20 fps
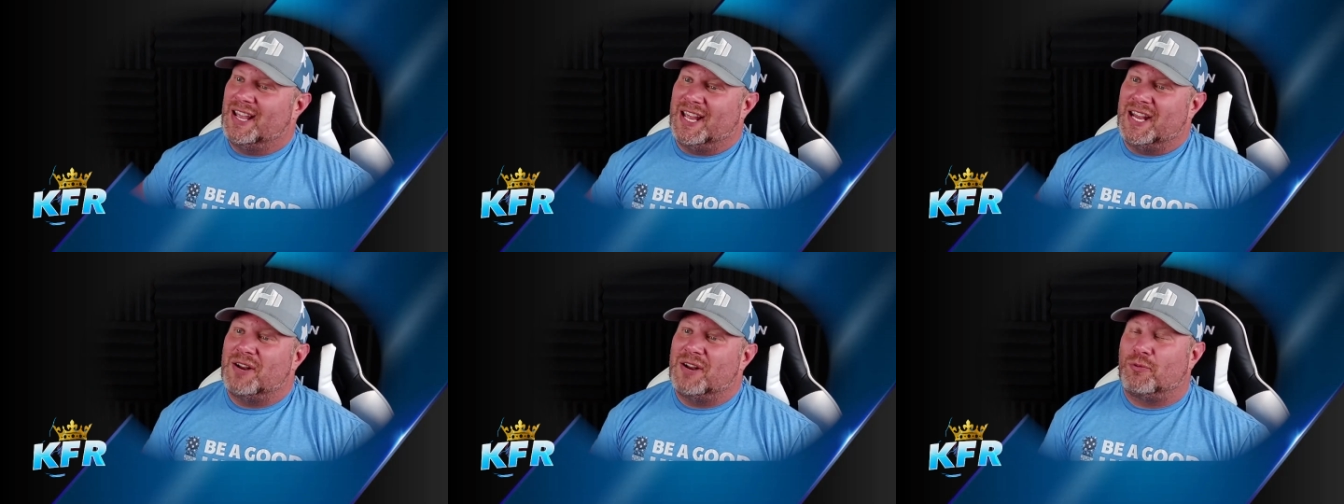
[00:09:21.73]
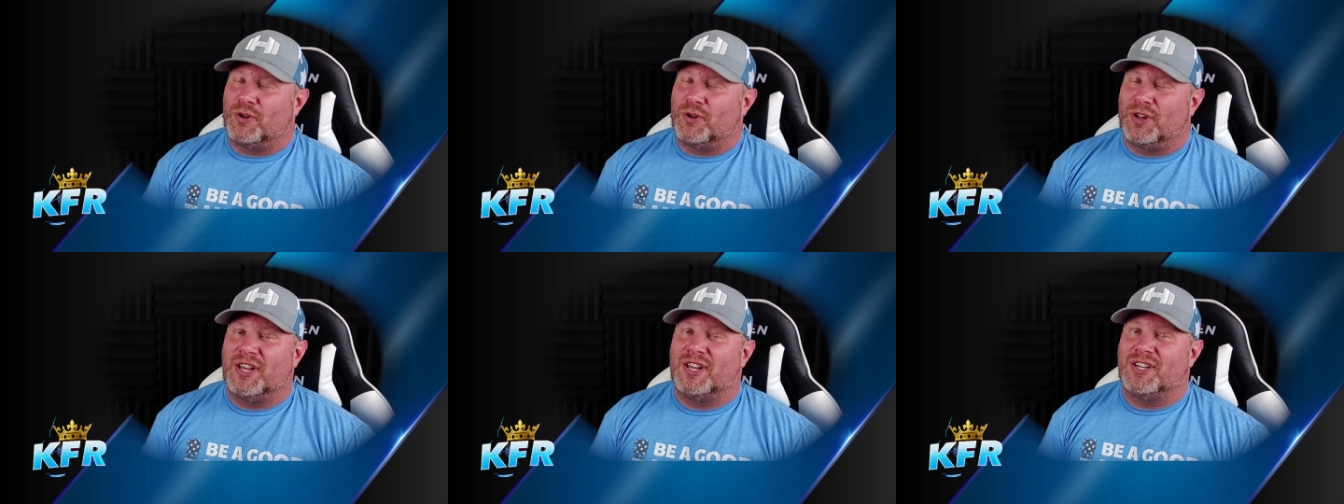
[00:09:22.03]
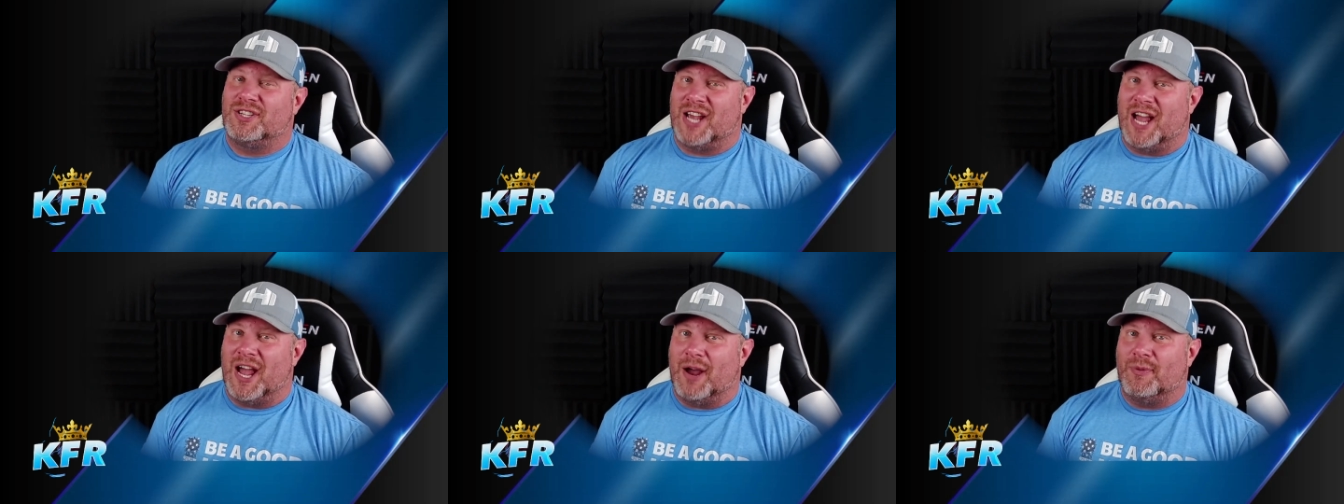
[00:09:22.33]
He did a really
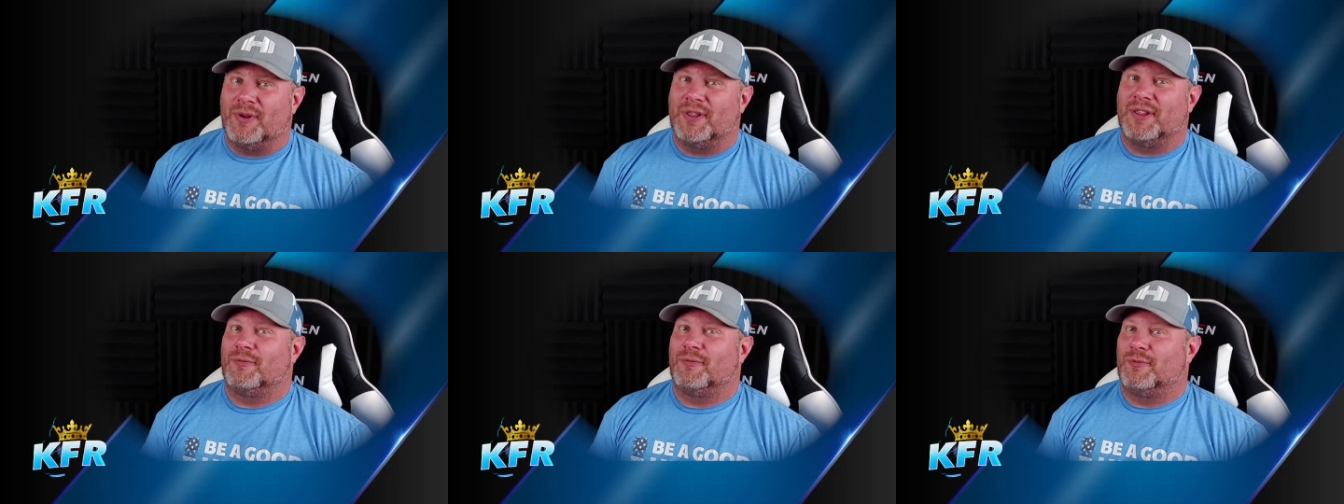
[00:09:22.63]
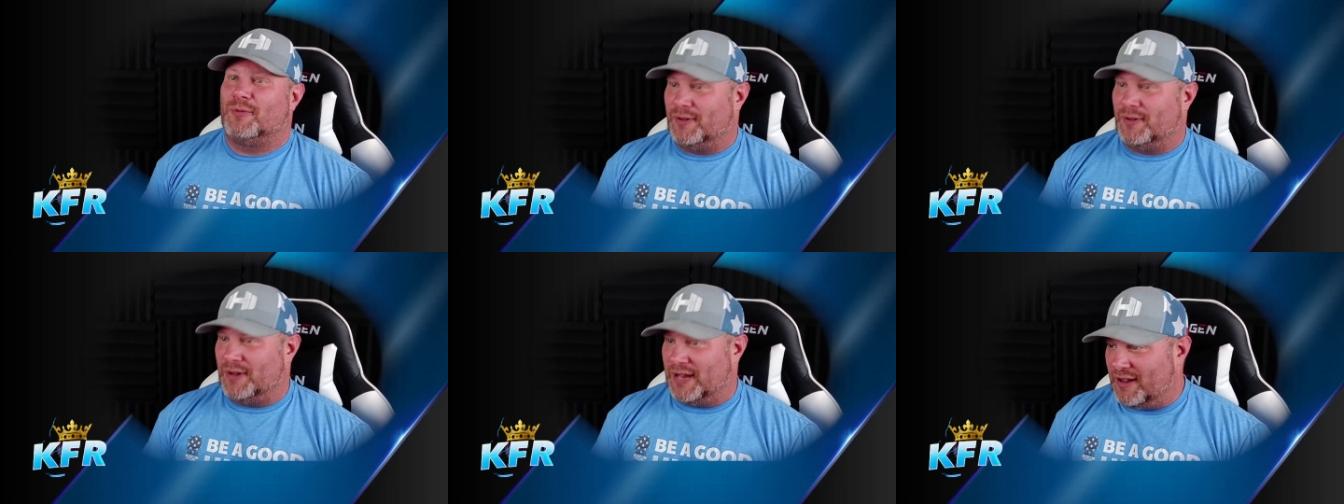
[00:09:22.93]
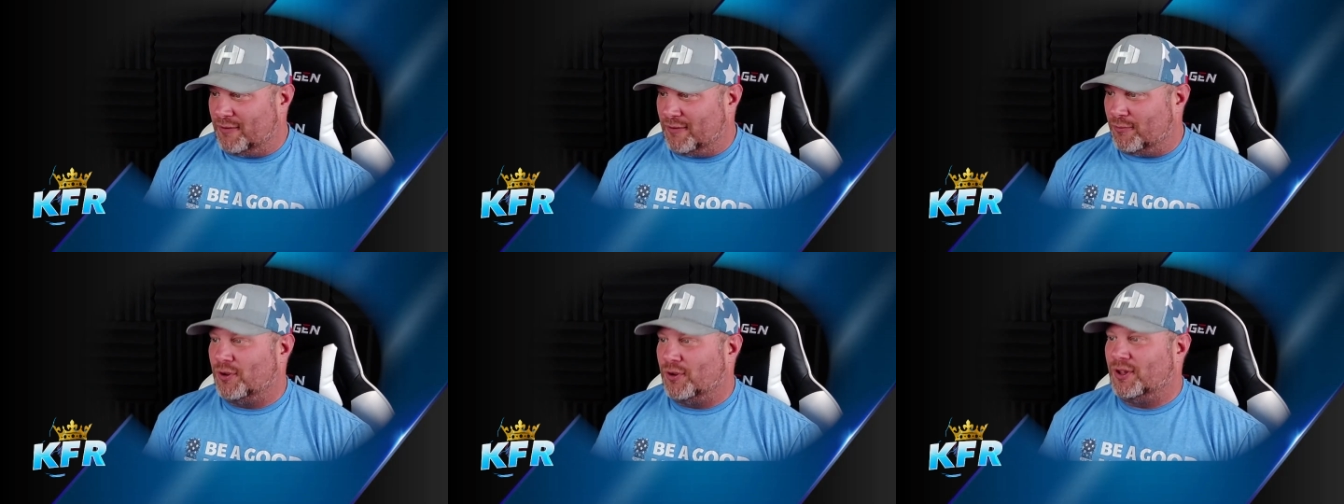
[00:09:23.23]
good job with it. When
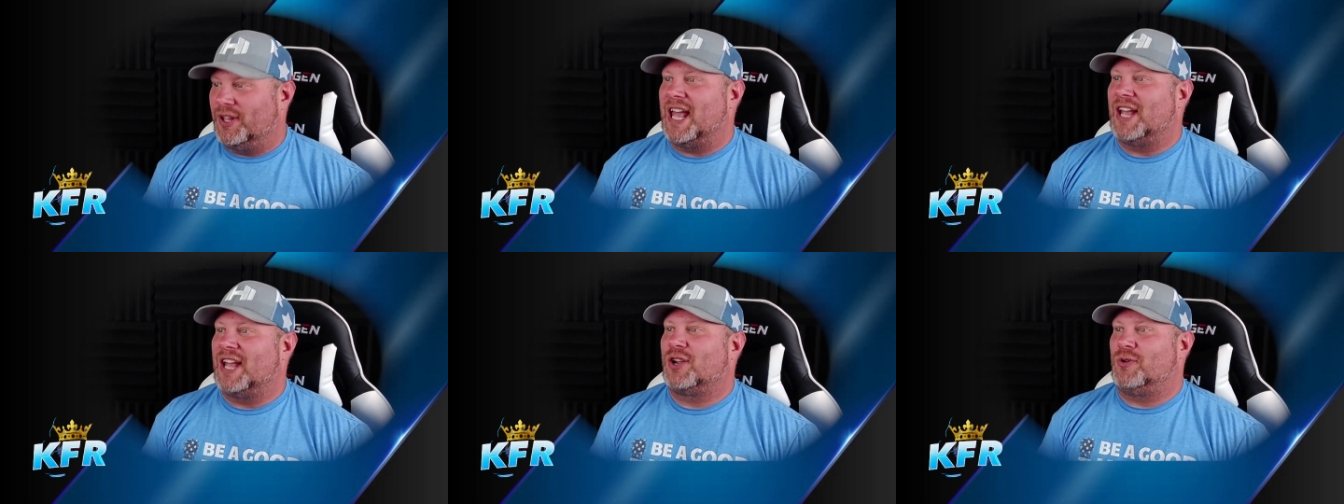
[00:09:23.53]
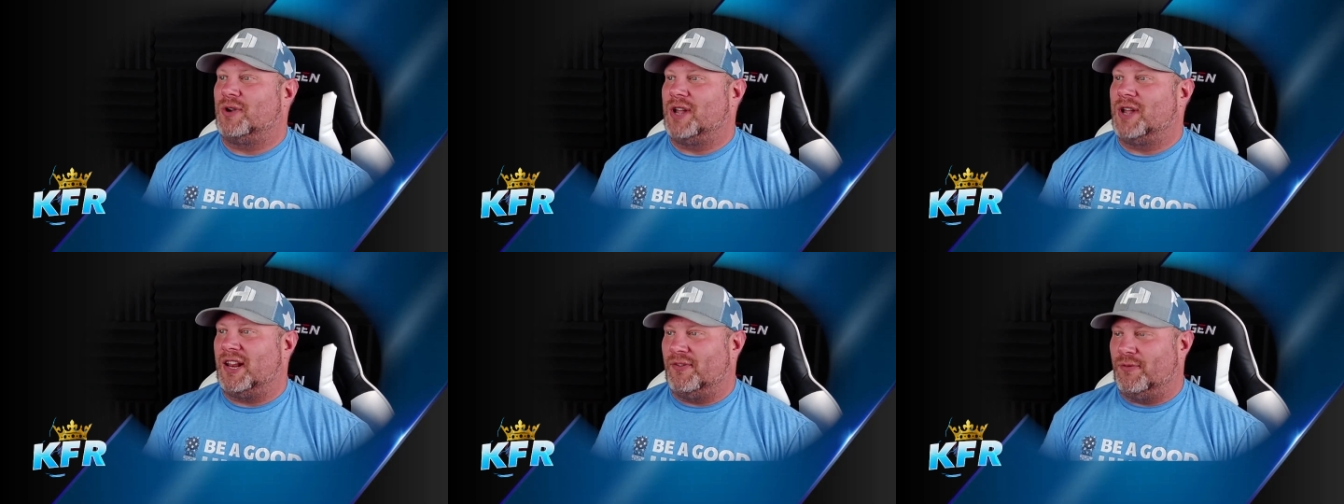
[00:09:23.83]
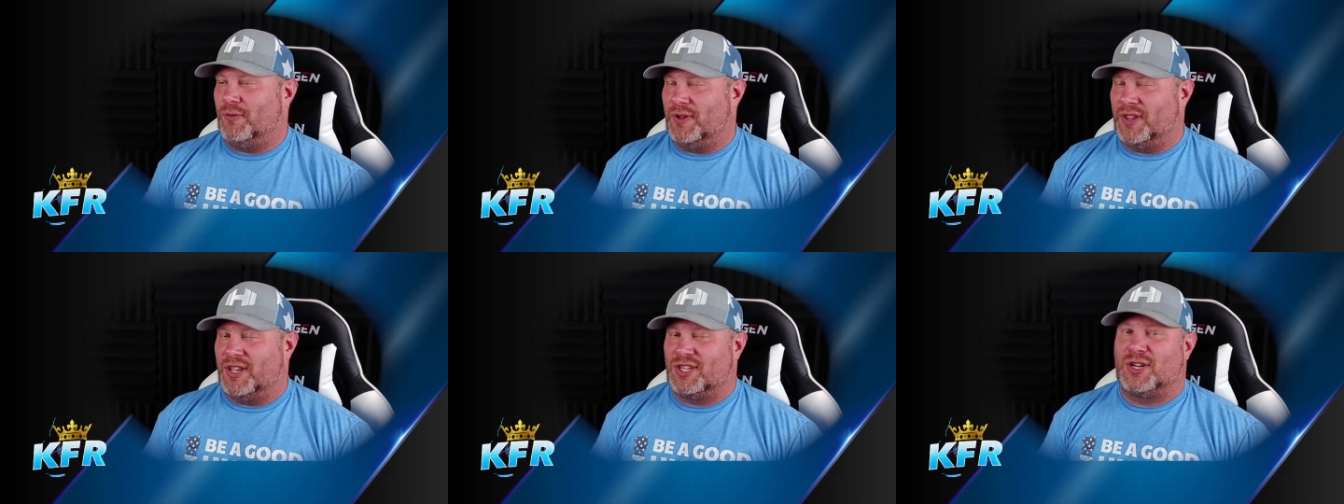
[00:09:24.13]
he really got
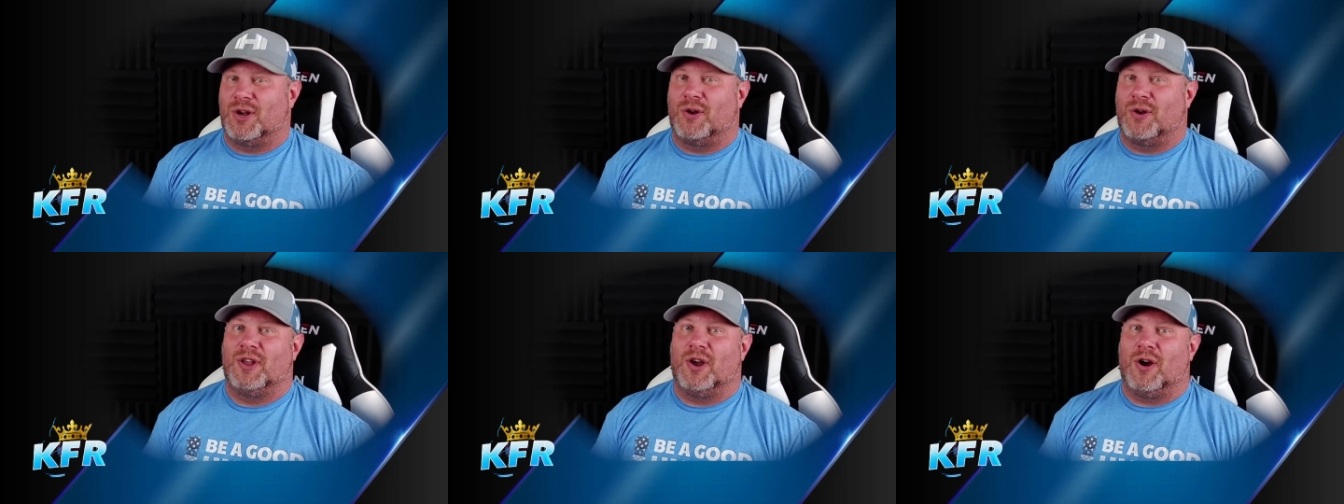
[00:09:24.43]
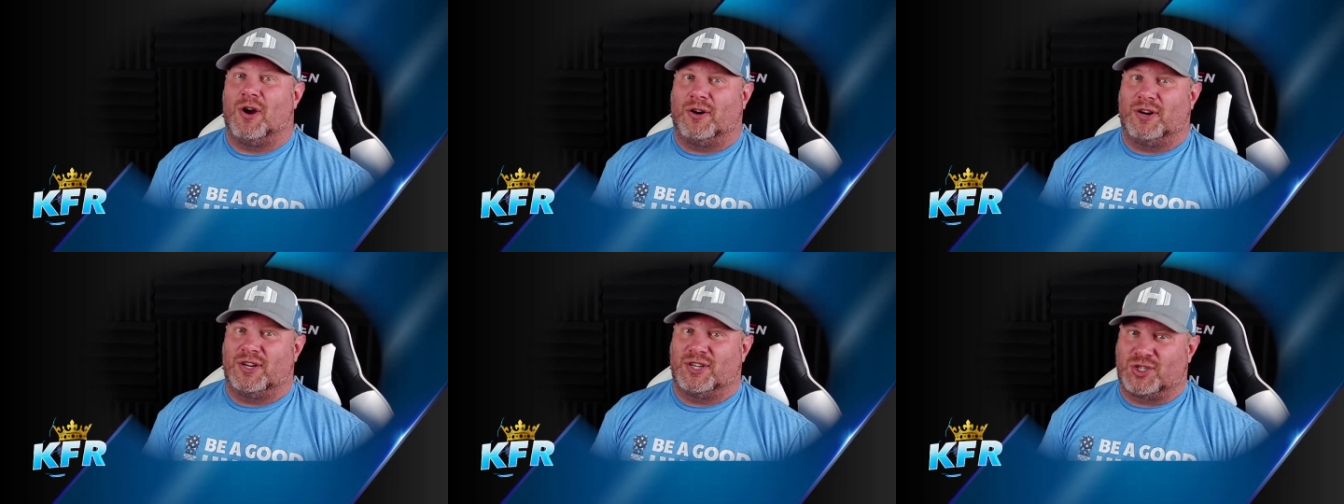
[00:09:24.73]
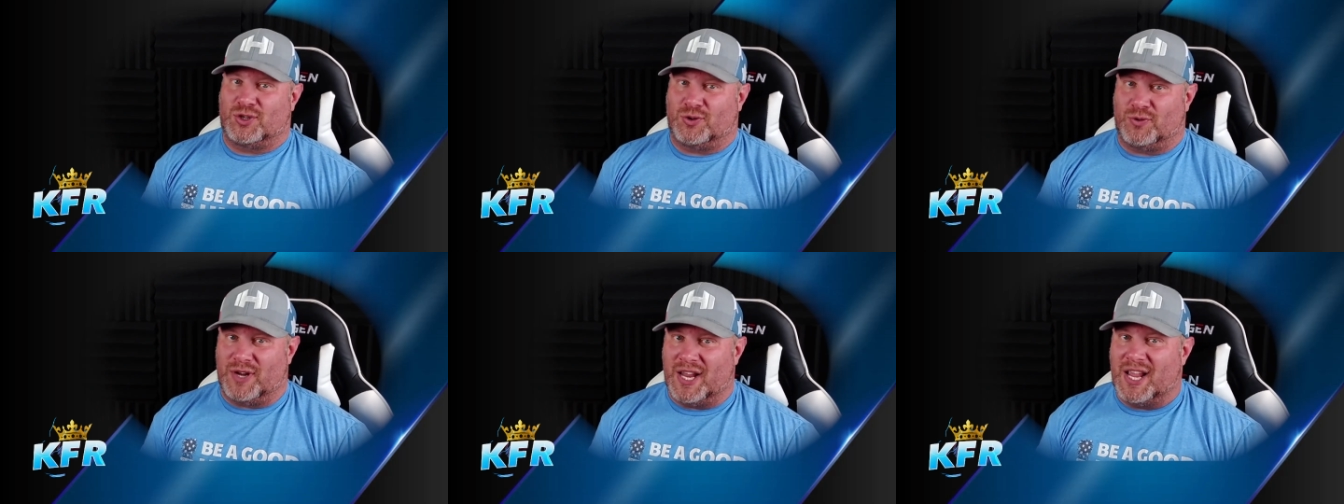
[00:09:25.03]
creative with it, showed the
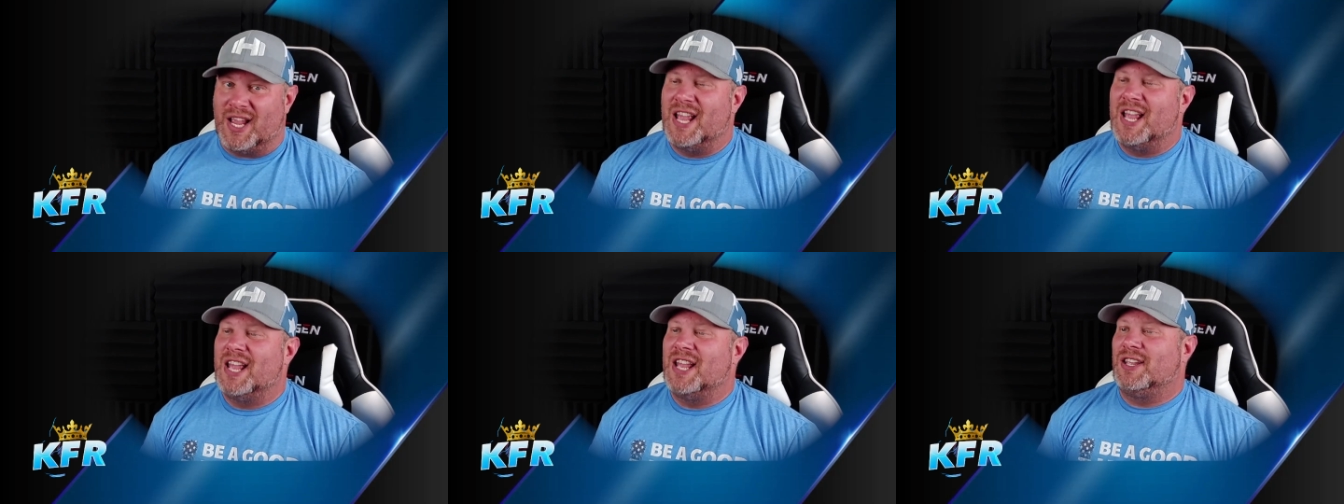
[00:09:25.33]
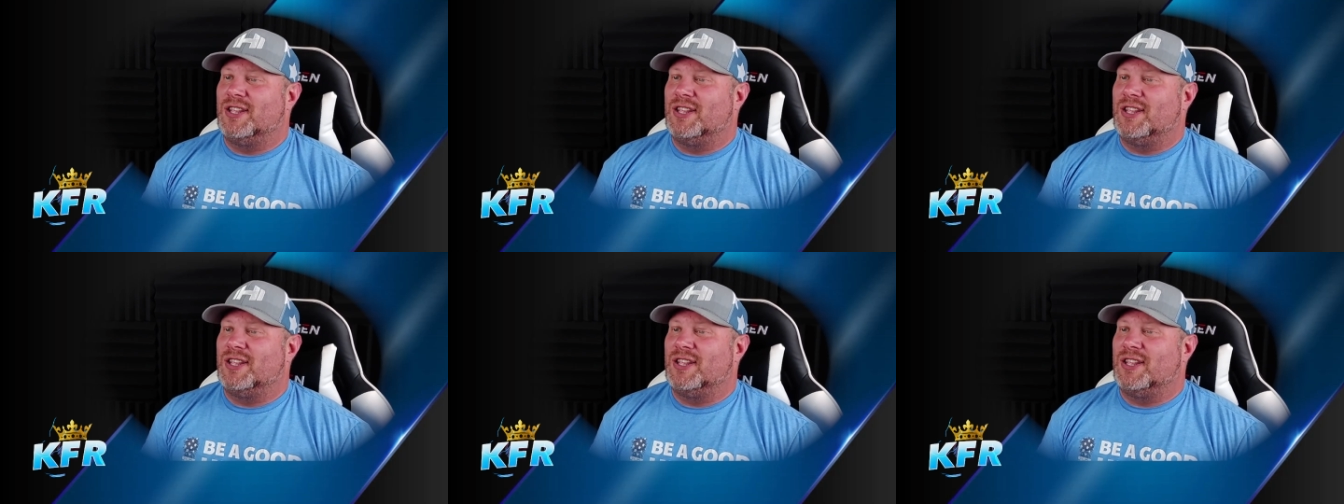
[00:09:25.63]
artistry,